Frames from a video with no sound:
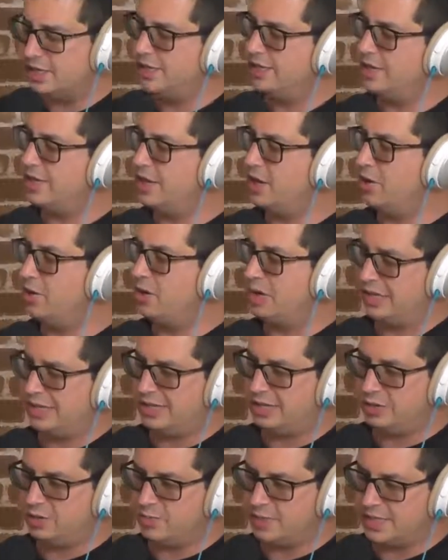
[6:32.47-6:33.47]
And
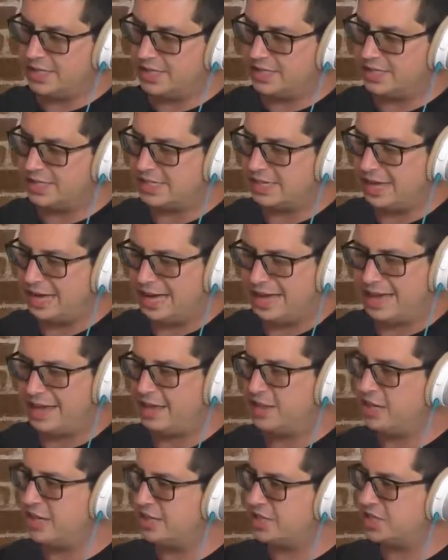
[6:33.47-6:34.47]

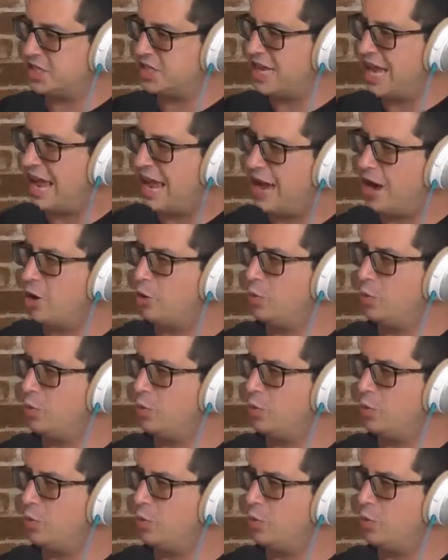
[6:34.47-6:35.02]
it's just how